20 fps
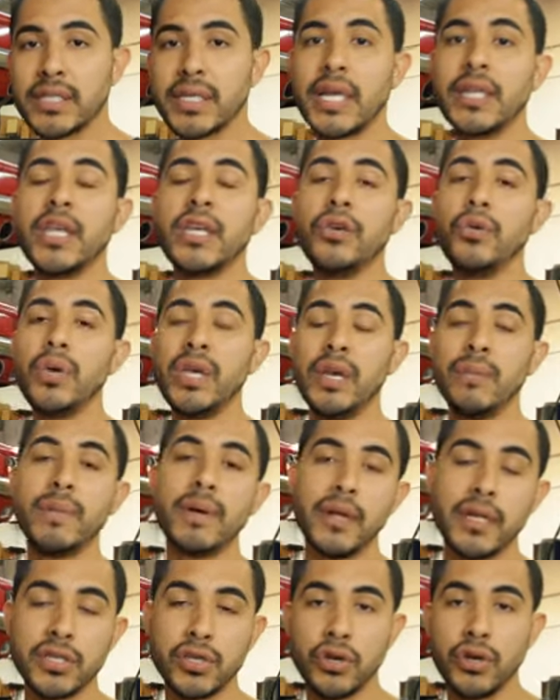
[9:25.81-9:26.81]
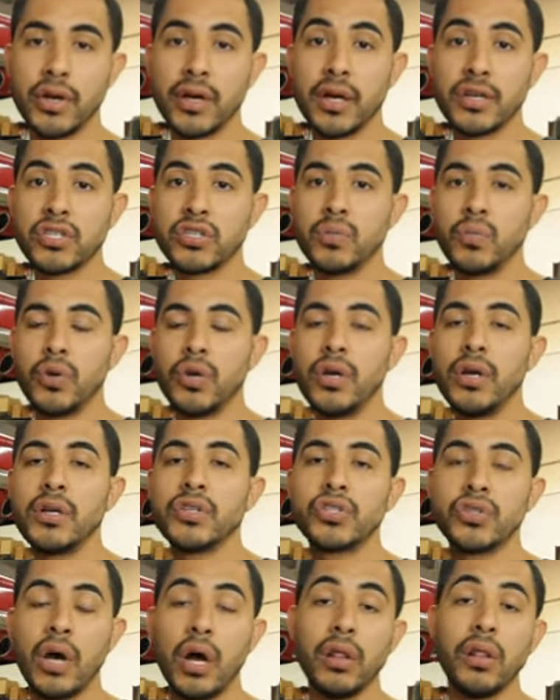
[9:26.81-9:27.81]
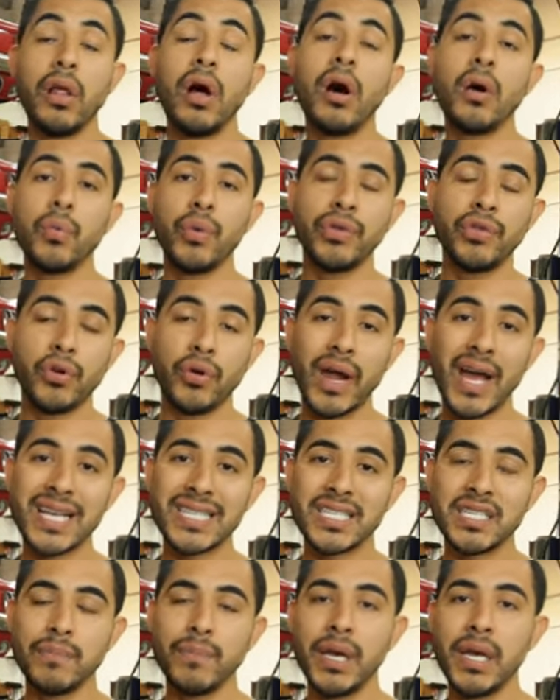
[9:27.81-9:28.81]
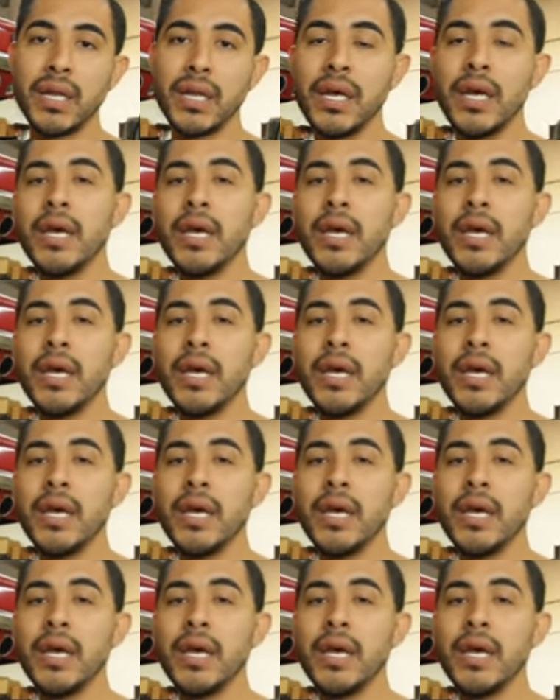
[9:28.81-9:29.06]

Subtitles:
and then you email it to your customer along with your estimate.